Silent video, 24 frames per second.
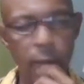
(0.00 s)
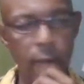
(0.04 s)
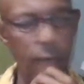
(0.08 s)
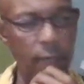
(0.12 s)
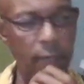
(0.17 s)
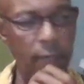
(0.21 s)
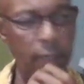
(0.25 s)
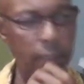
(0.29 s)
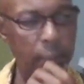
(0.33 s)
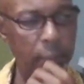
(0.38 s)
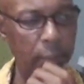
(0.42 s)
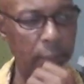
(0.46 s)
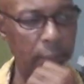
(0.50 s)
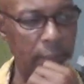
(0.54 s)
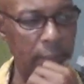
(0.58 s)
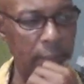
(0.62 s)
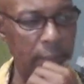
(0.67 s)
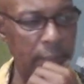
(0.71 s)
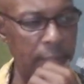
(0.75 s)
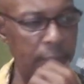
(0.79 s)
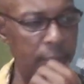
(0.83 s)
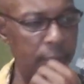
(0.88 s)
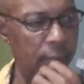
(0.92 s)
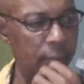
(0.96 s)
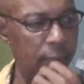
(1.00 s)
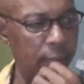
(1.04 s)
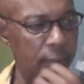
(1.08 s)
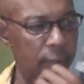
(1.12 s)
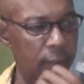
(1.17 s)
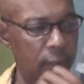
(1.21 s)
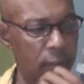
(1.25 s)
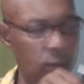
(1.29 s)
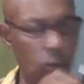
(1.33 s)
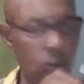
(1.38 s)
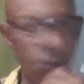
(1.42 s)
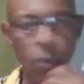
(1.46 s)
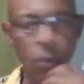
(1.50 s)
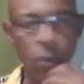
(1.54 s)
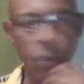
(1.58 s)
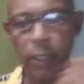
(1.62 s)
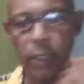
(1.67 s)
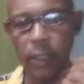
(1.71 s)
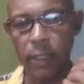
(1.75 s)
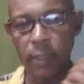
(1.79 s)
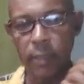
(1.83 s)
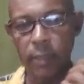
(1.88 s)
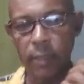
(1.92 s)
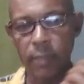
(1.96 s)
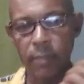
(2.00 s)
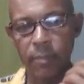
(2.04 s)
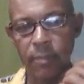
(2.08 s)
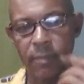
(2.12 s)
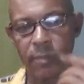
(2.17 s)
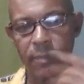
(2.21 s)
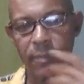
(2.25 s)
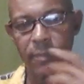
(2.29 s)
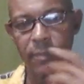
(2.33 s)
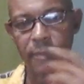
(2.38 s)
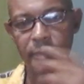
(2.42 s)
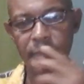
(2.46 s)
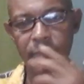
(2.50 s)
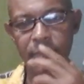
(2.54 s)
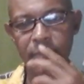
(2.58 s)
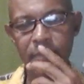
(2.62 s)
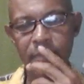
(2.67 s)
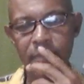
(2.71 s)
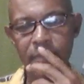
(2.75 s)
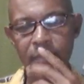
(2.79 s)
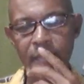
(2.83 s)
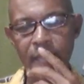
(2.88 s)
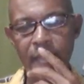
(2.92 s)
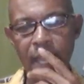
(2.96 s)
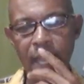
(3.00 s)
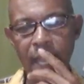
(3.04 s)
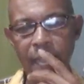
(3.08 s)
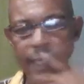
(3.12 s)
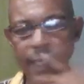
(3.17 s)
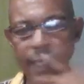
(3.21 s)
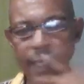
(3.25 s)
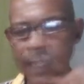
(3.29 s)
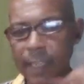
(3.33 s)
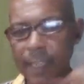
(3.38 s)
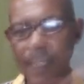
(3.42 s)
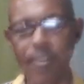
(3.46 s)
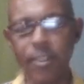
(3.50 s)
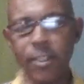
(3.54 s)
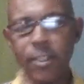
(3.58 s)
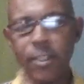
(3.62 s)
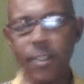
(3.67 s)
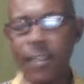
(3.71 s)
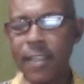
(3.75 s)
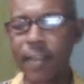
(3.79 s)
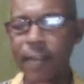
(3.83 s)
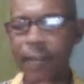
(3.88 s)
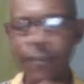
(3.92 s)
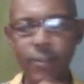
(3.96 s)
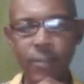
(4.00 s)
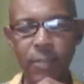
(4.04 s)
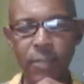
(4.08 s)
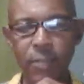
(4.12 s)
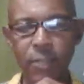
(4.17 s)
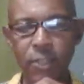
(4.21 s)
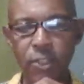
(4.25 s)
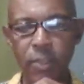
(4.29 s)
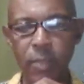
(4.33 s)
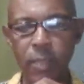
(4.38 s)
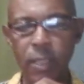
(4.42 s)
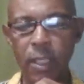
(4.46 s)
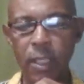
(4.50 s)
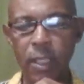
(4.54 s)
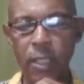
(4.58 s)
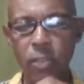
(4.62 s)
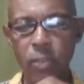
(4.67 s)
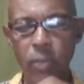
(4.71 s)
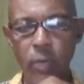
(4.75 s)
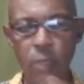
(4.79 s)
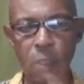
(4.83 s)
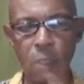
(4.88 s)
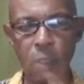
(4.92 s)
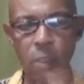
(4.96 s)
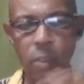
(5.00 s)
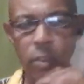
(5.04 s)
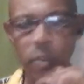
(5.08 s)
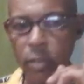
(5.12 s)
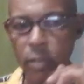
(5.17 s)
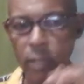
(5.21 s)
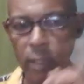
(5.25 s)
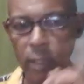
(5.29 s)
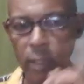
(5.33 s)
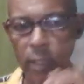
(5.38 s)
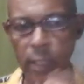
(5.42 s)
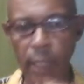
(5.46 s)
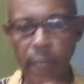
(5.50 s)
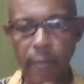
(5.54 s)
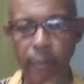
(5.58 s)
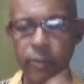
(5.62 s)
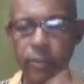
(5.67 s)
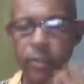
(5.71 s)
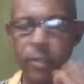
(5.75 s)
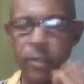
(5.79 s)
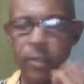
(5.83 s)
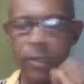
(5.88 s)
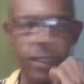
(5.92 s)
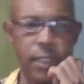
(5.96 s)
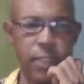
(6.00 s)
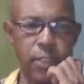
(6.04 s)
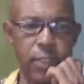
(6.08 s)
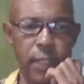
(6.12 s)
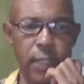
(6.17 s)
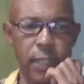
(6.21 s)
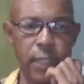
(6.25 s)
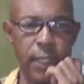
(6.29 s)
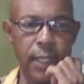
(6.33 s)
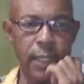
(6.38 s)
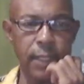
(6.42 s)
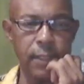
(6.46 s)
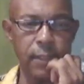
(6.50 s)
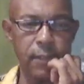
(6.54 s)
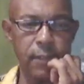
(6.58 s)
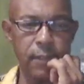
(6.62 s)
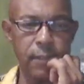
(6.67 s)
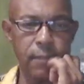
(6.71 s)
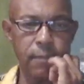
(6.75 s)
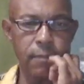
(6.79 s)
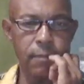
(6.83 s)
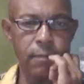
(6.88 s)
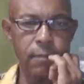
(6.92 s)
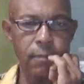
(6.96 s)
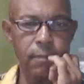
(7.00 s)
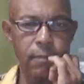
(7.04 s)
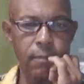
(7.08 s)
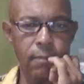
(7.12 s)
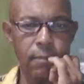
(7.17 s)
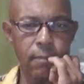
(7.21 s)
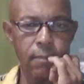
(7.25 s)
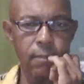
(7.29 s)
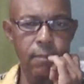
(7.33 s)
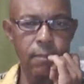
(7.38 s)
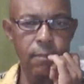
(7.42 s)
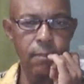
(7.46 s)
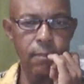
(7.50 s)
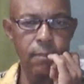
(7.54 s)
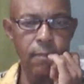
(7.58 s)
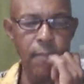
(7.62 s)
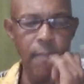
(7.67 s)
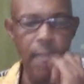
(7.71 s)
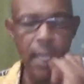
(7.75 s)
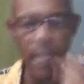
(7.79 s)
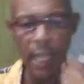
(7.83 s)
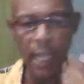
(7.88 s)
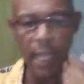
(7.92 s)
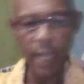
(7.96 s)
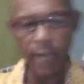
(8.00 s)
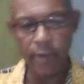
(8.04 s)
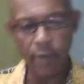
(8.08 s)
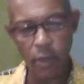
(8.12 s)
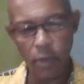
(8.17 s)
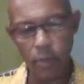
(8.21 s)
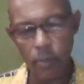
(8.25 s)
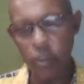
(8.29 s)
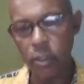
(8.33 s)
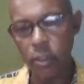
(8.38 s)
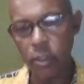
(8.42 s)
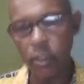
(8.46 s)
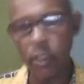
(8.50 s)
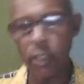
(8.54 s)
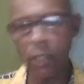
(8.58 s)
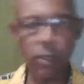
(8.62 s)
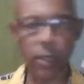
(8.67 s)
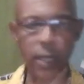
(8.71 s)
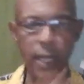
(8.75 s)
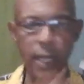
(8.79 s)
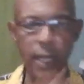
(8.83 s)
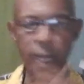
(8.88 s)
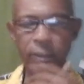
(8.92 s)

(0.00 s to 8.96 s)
The real problem is water. And that doesn't have to be so because water does not have to be centralized Every community could